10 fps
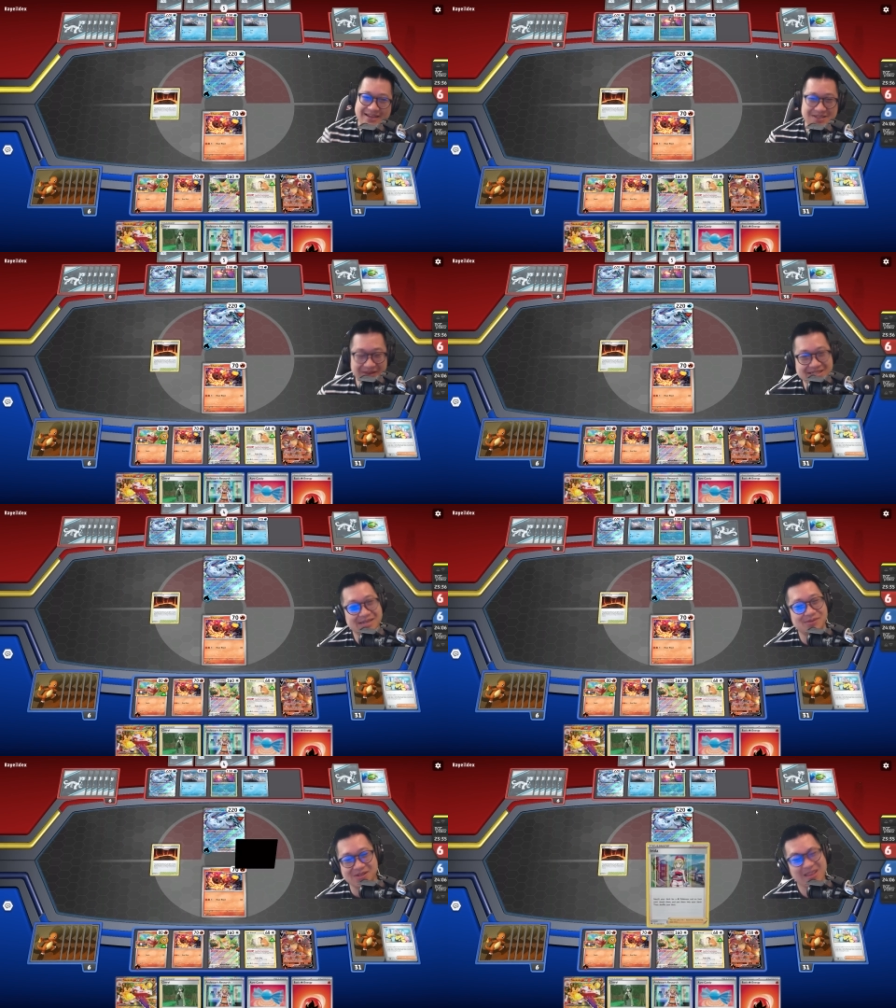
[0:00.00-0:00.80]
So let's see
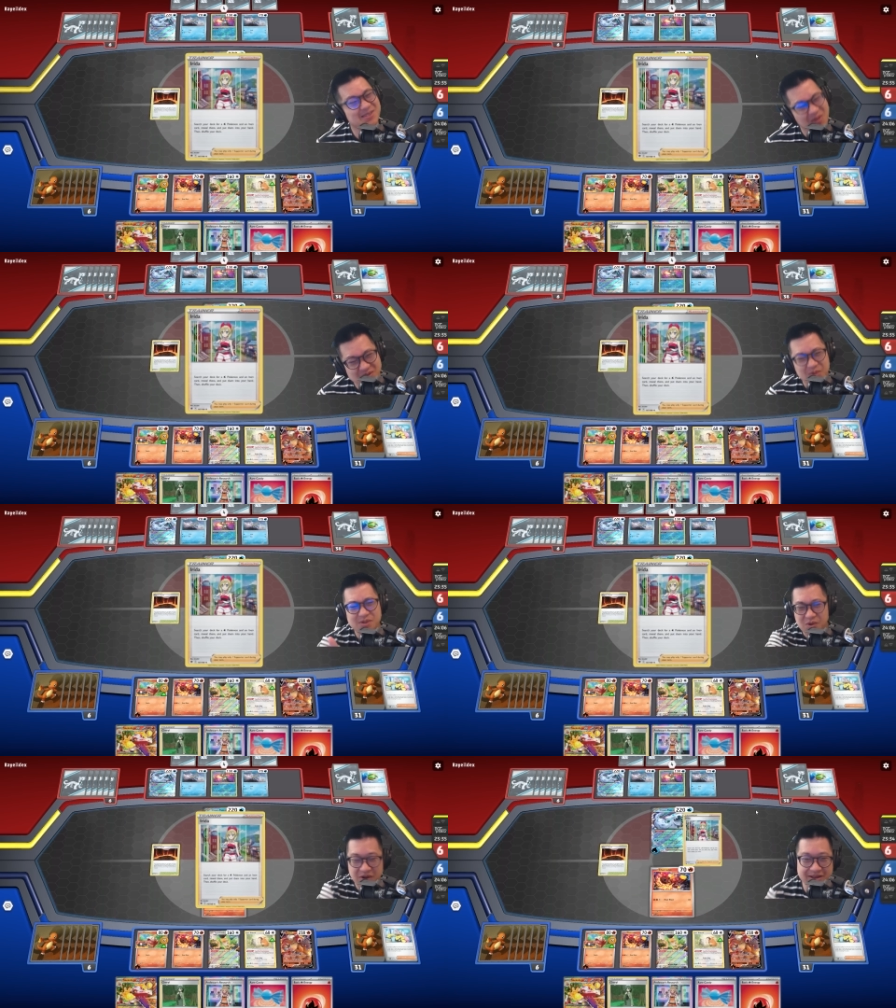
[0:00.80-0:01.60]
what's, what's,
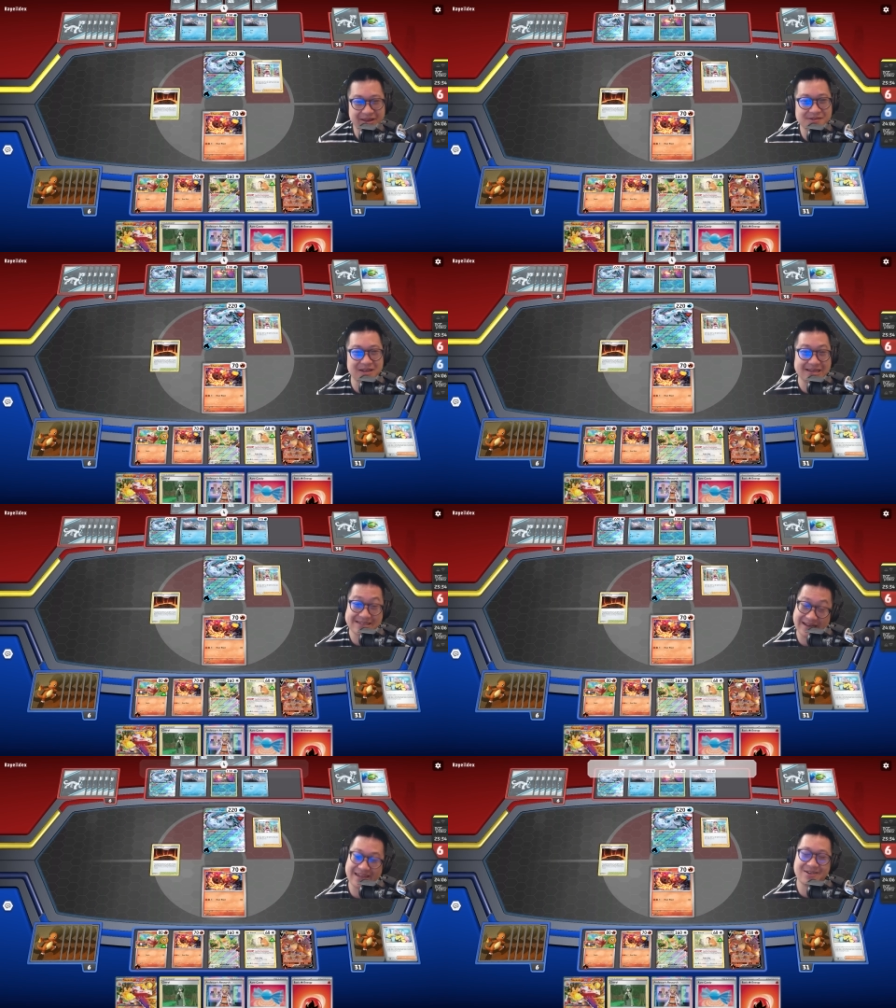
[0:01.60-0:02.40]
what's going on here. He's
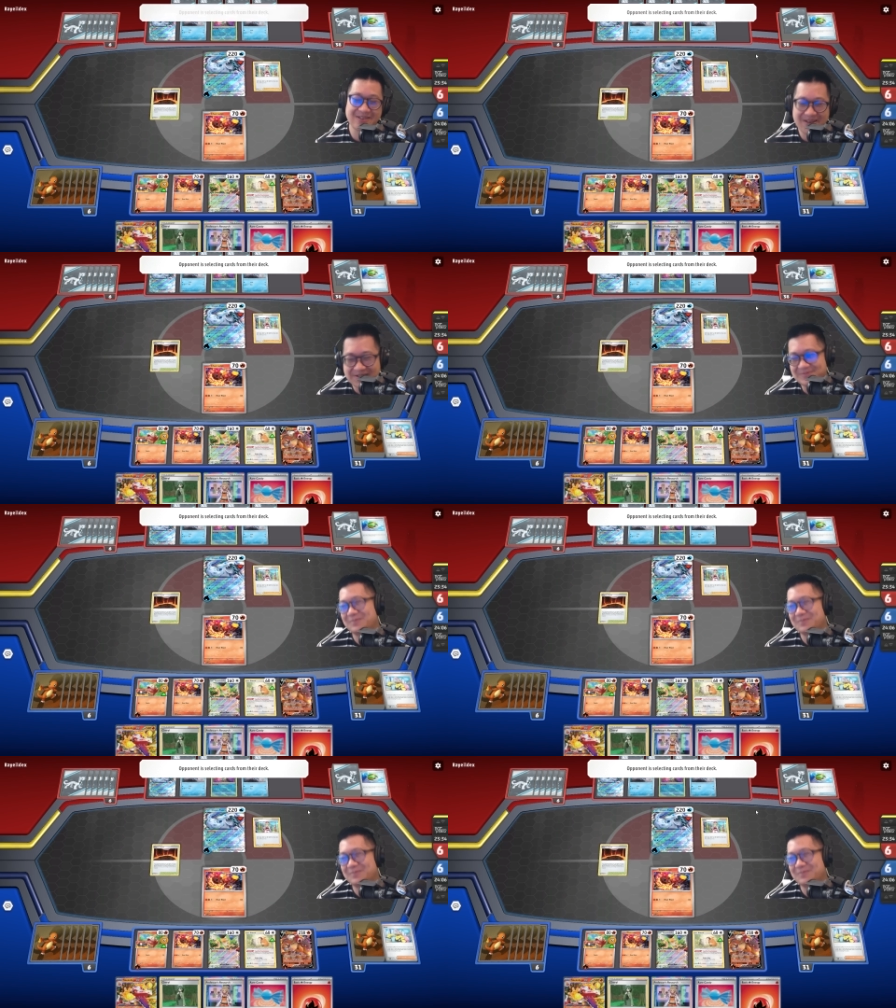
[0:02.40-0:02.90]
got Irida.